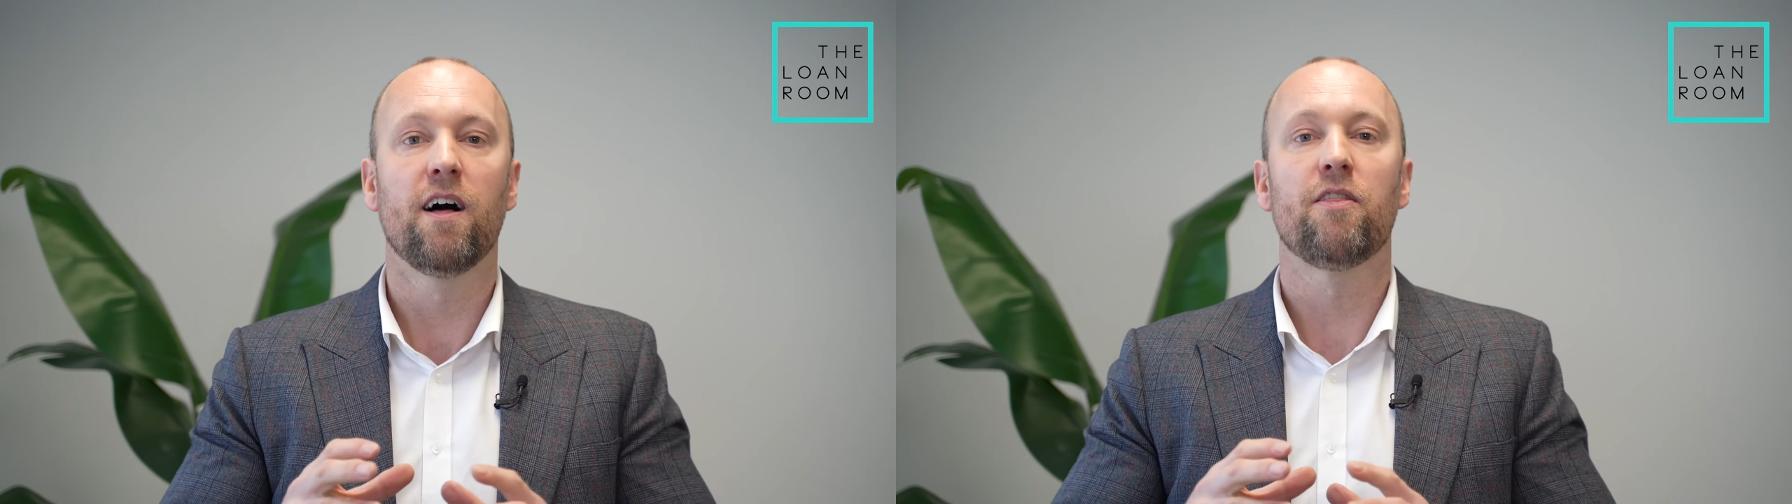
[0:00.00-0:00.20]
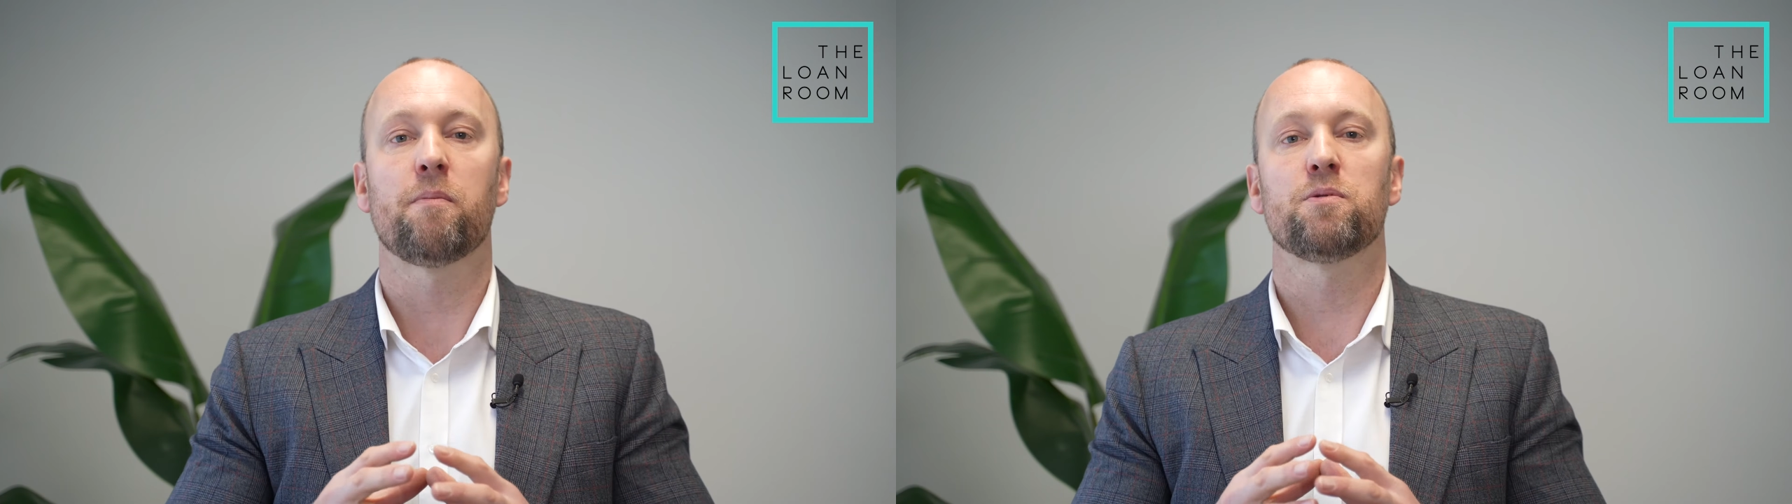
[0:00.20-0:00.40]

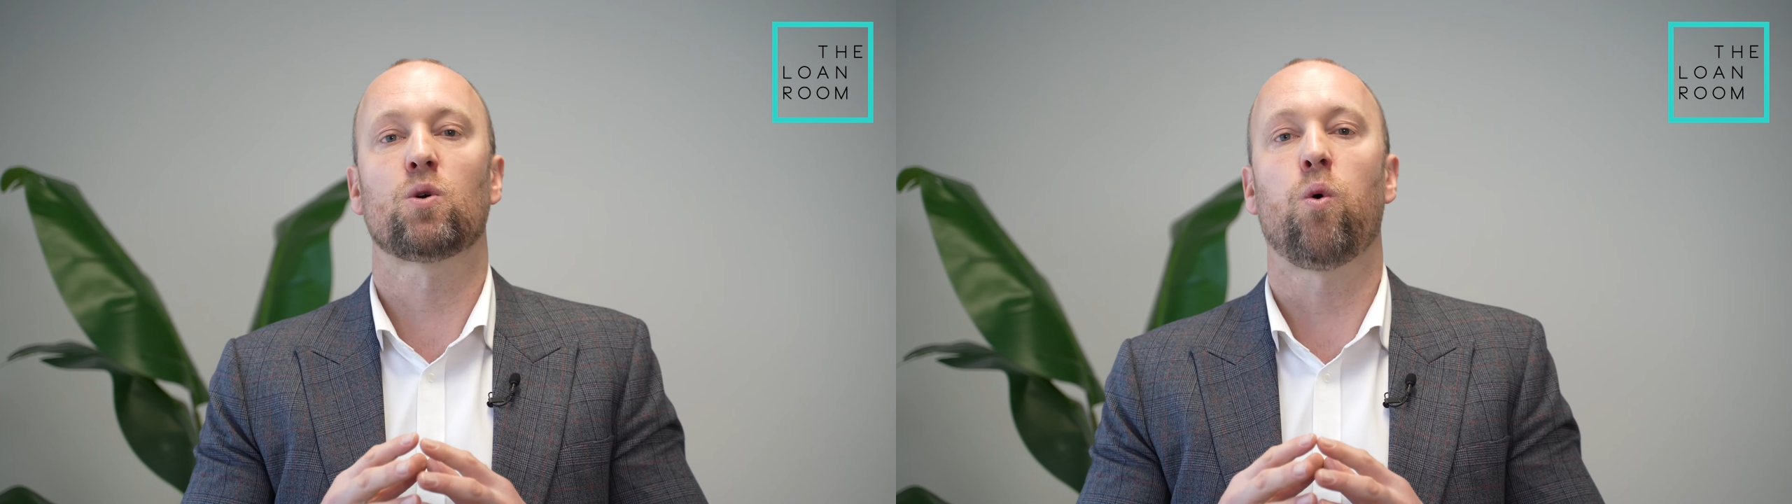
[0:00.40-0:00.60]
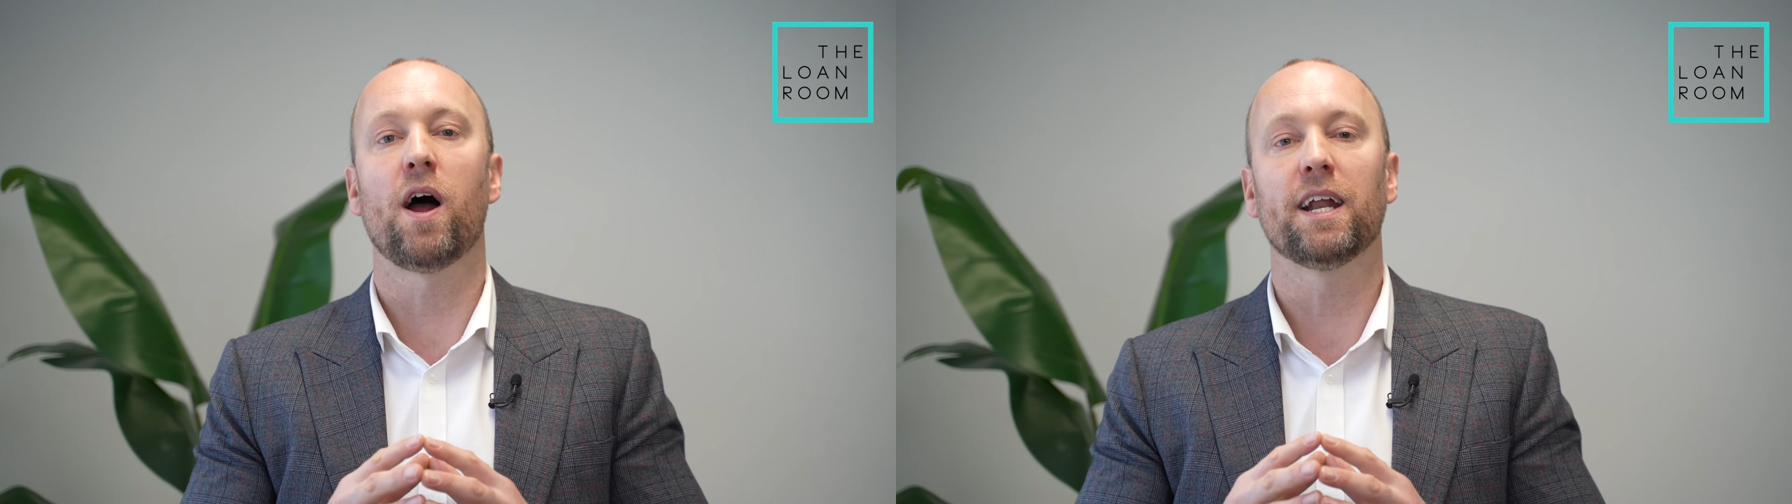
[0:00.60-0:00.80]
that will be
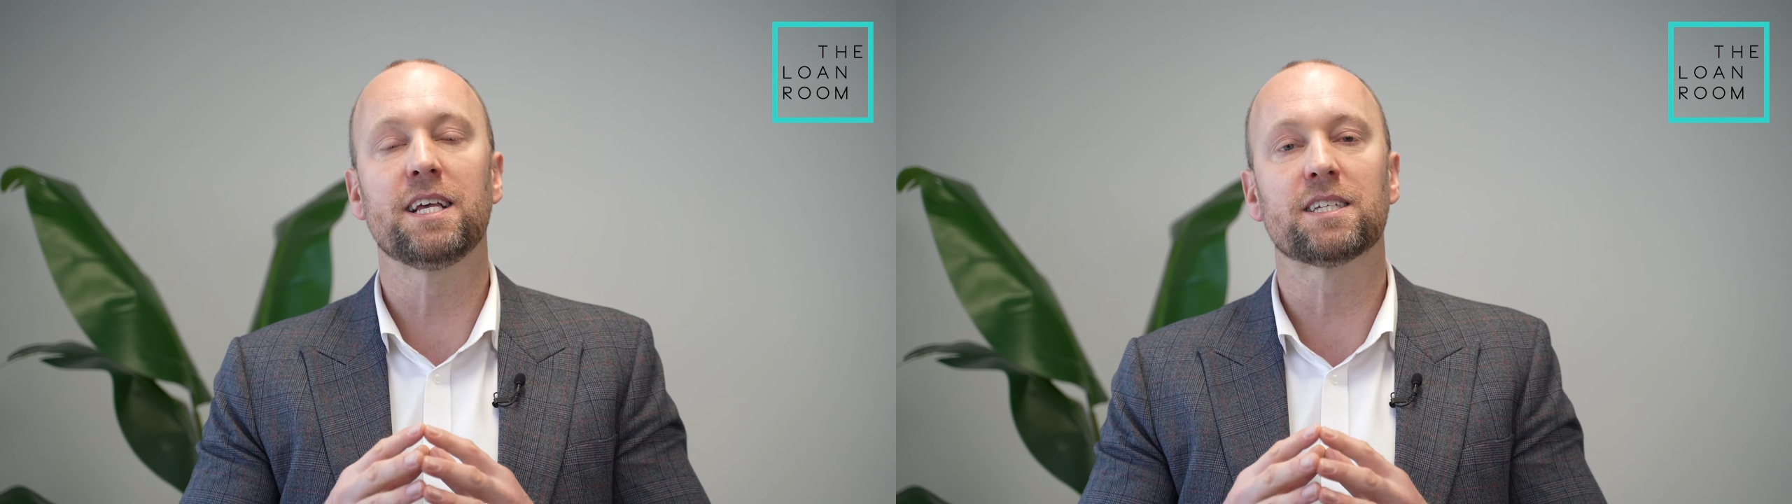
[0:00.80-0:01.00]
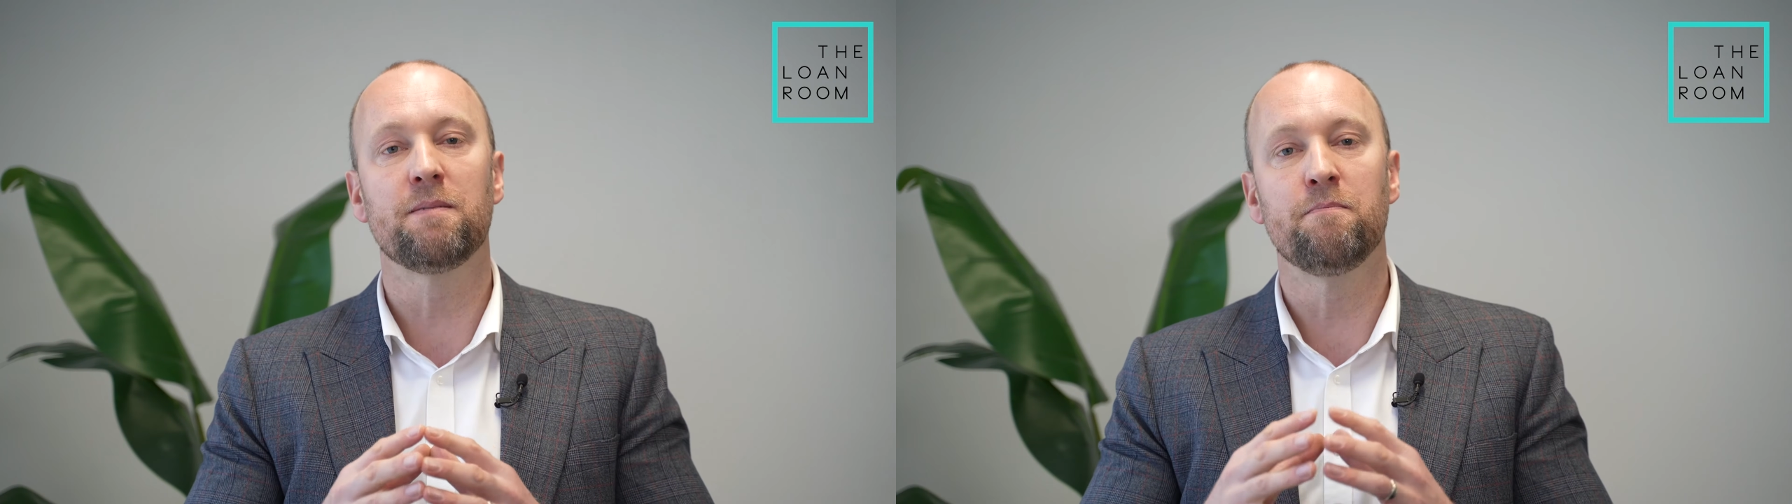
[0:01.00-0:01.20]
quite
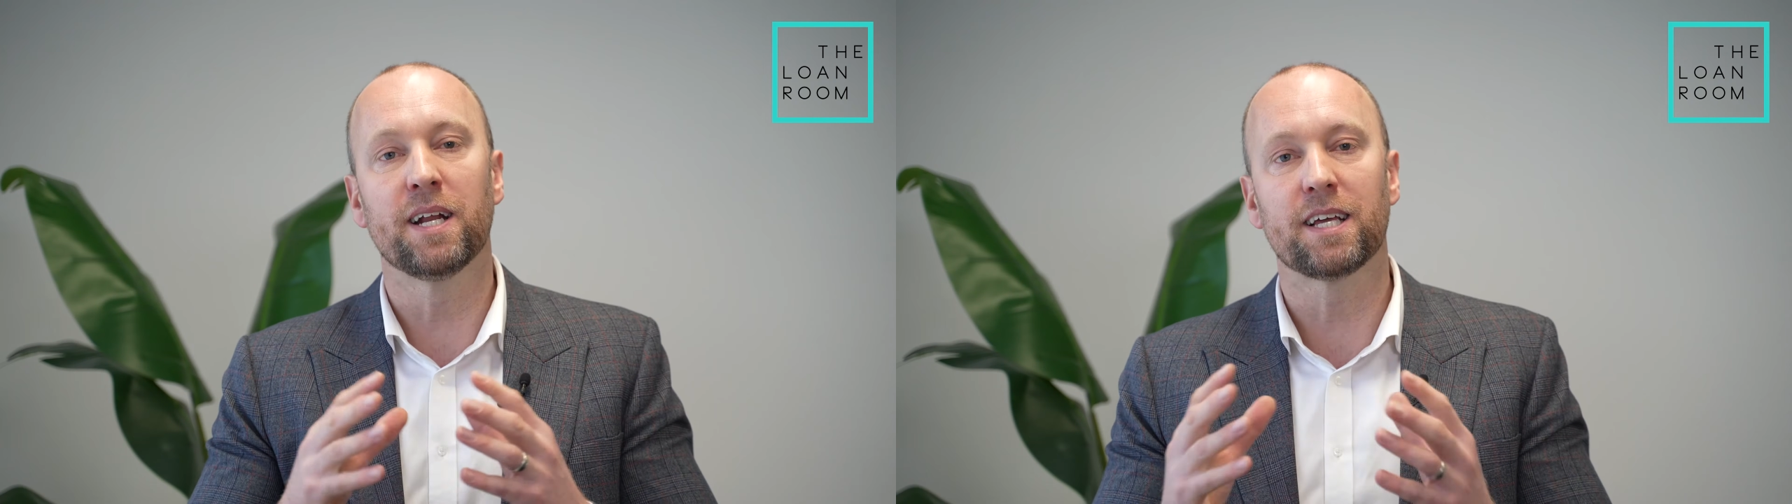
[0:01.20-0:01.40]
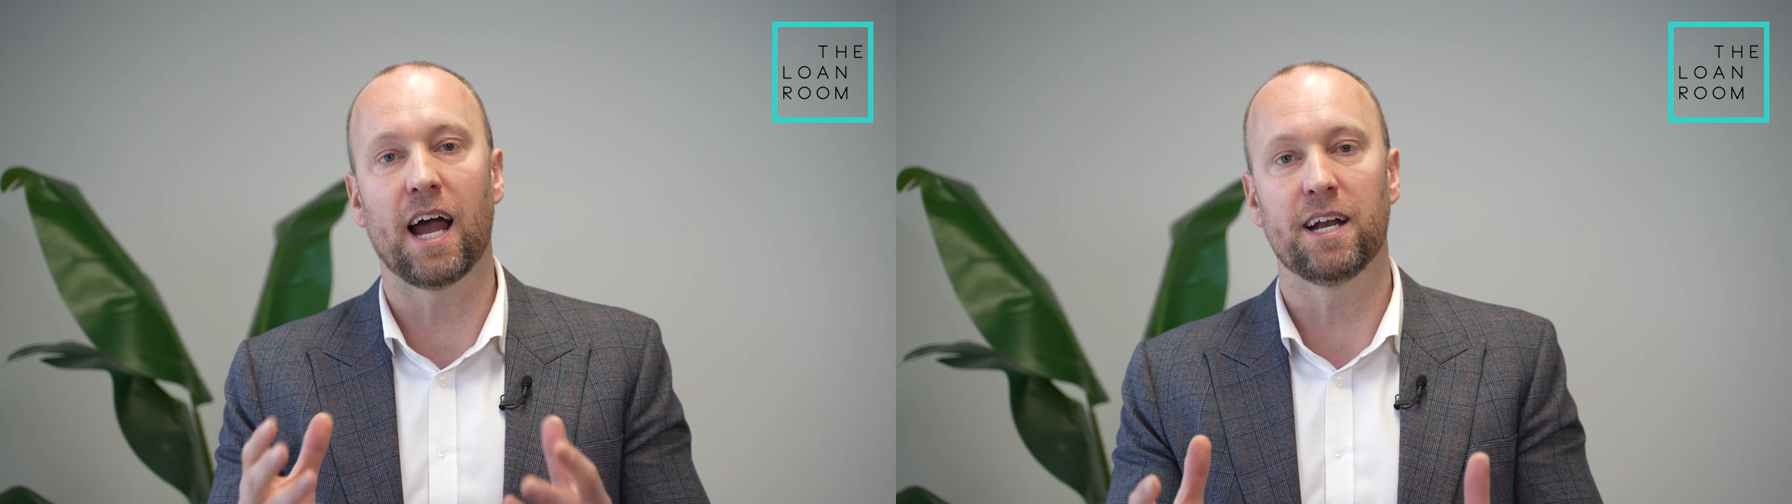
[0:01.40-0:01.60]
easily
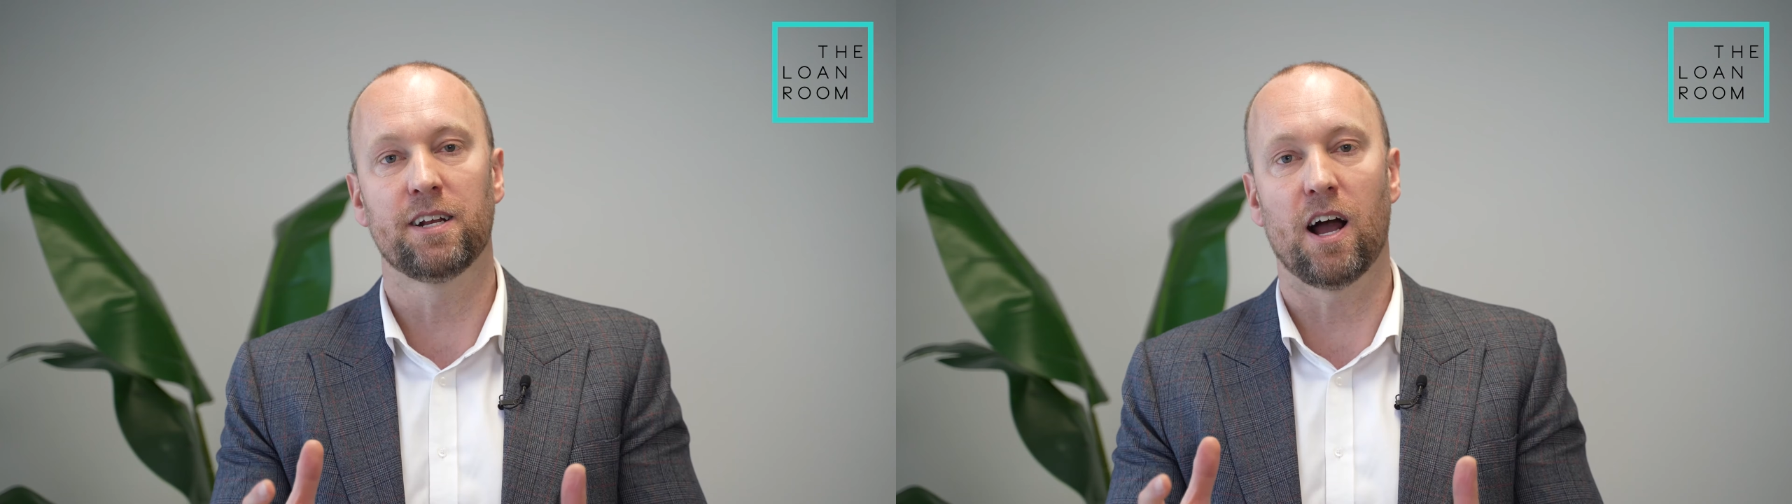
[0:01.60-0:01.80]
mitigated